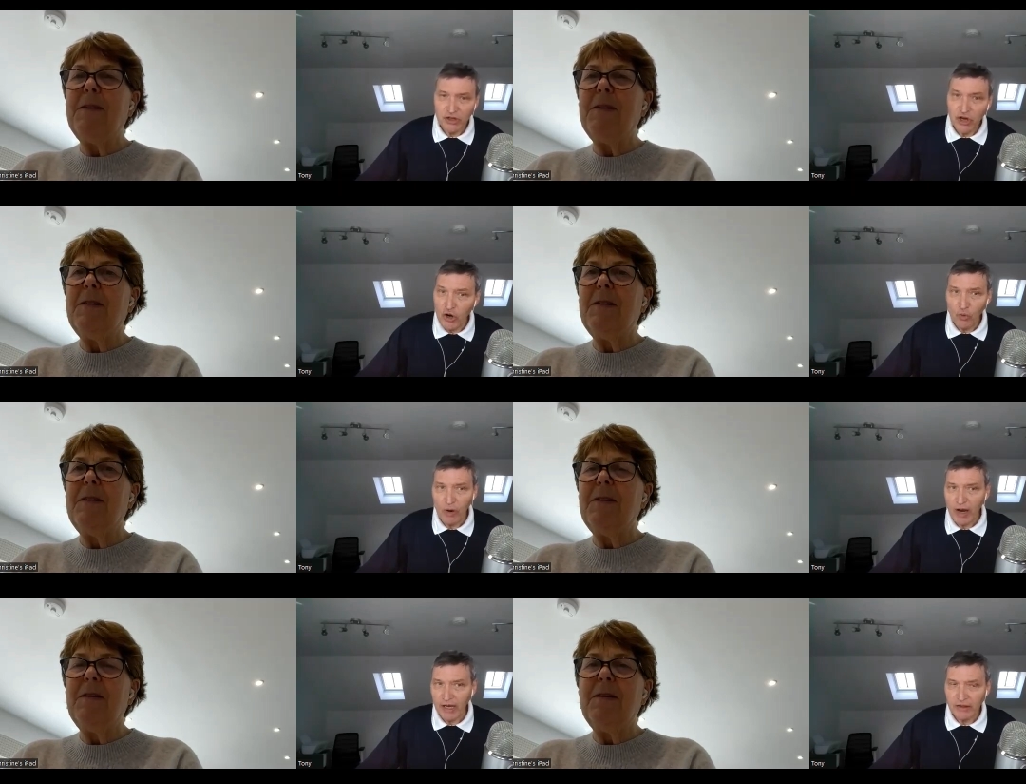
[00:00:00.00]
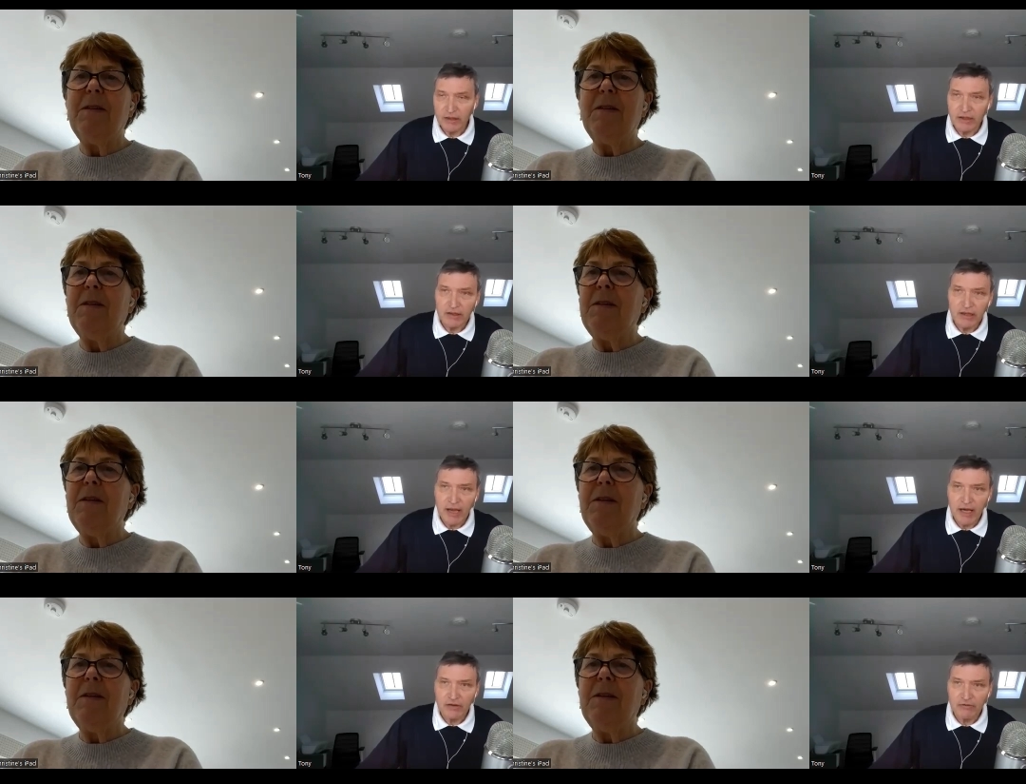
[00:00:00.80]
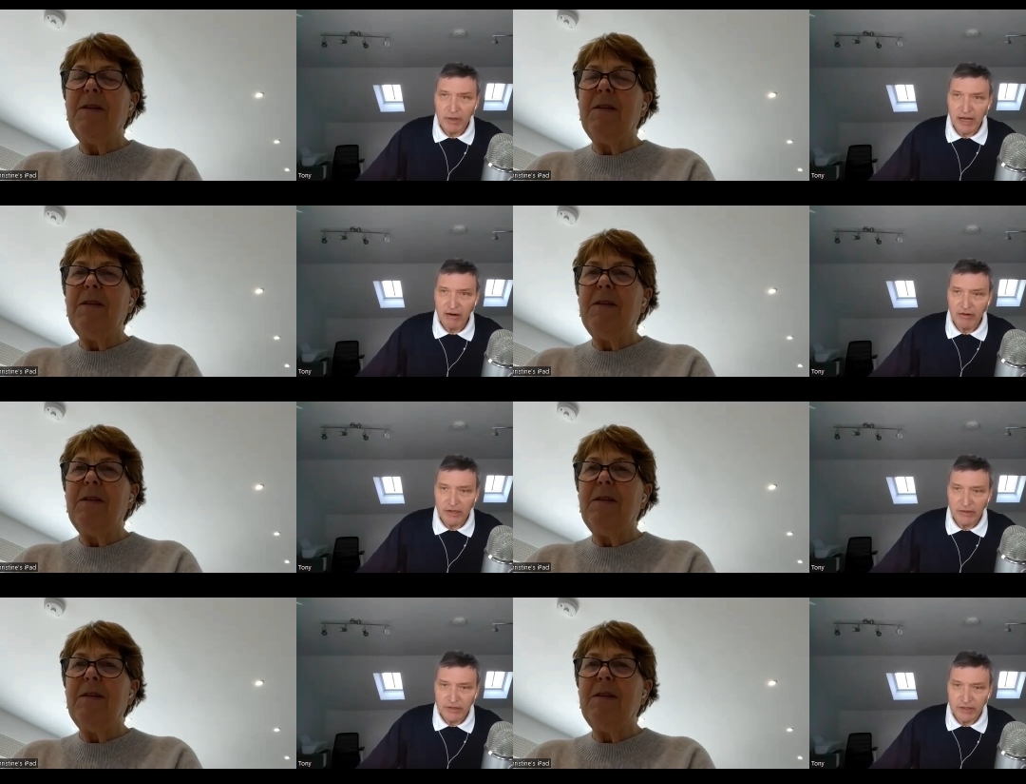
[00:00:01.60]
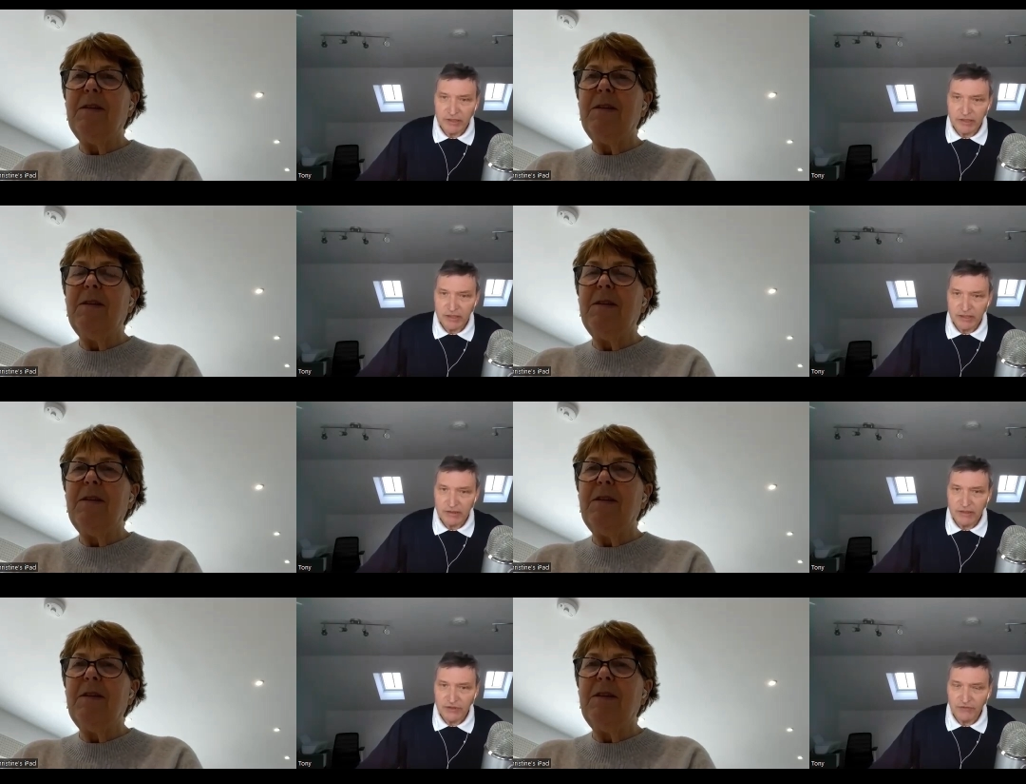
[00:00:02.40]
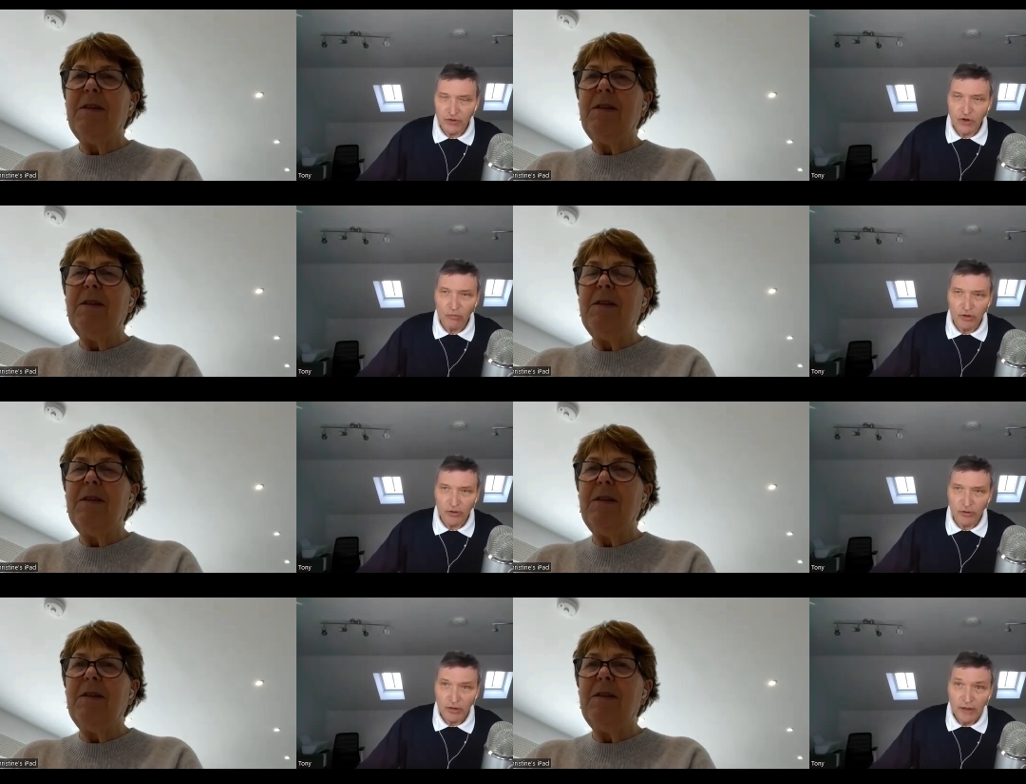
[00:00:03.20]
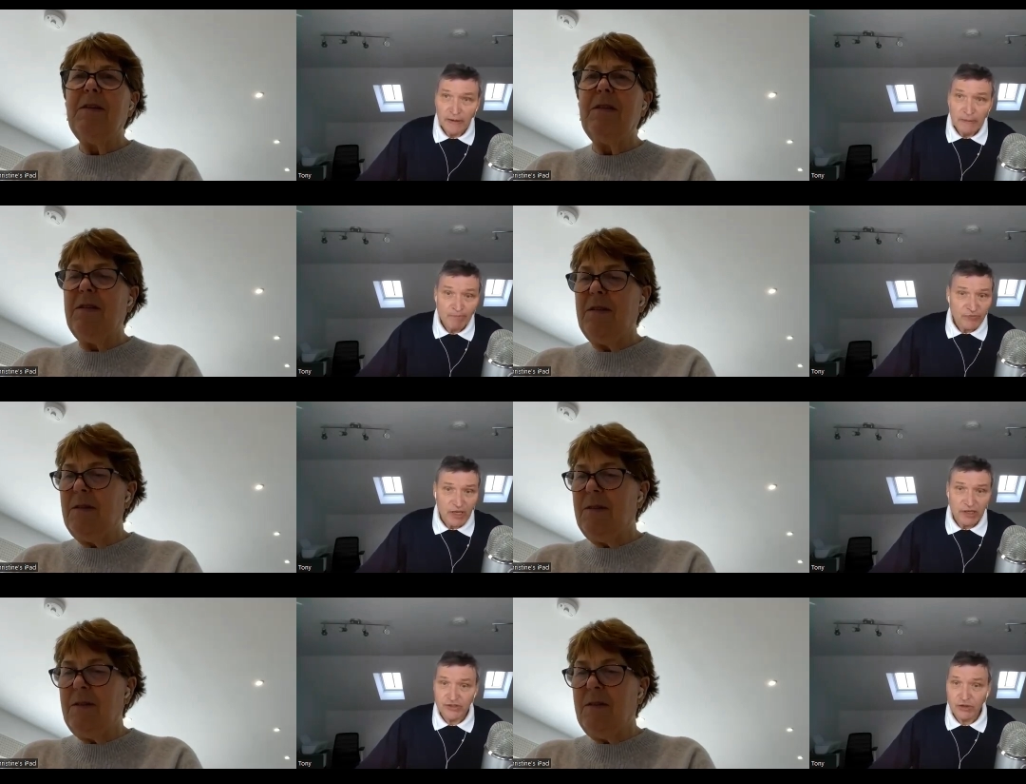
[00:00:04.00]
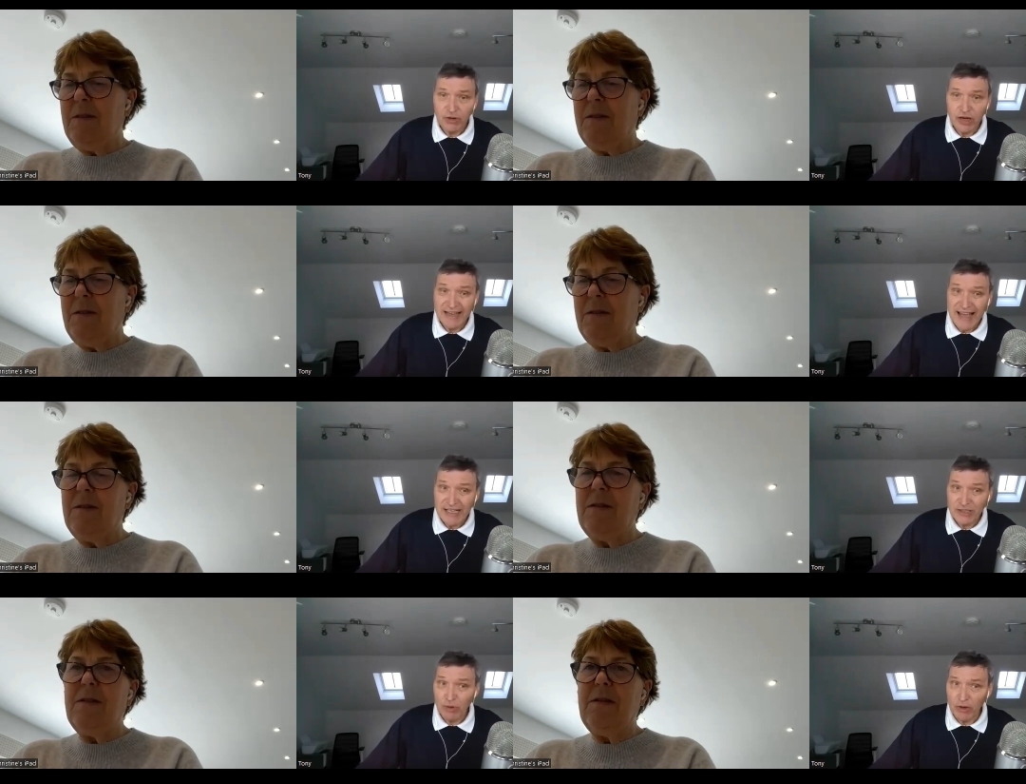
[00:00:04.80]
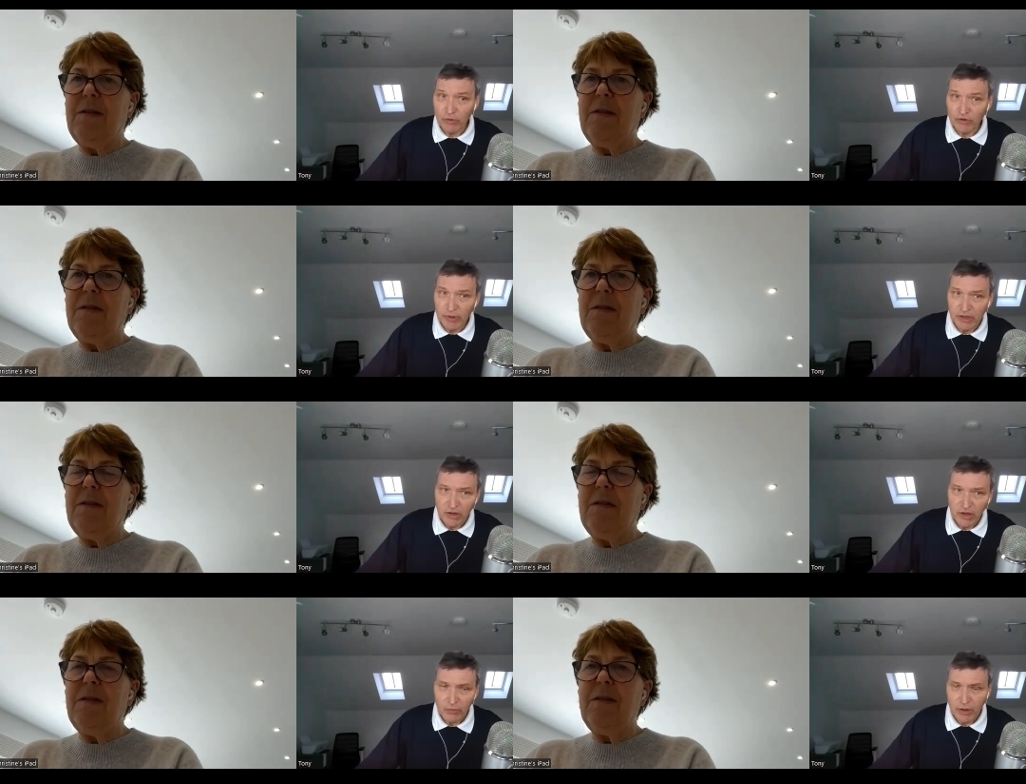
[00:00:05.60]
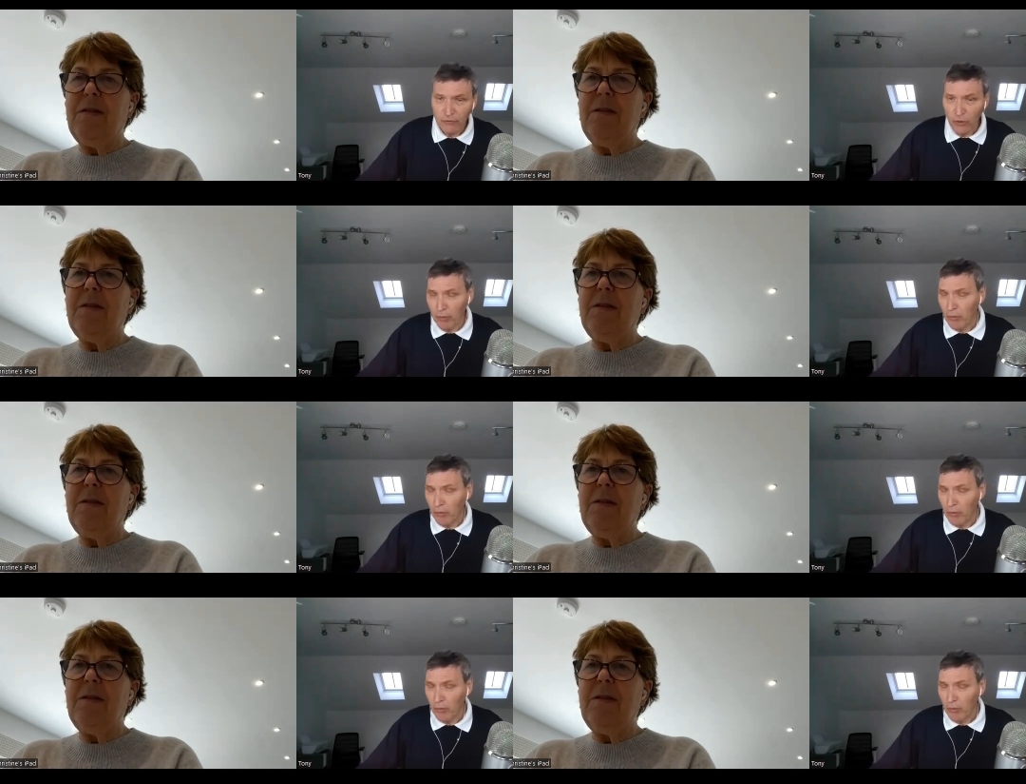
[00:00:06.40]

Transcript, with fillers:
Speaker 1: no way. the The amount of power it uses is is phenomenal, and so a gas one would have been the only way forward.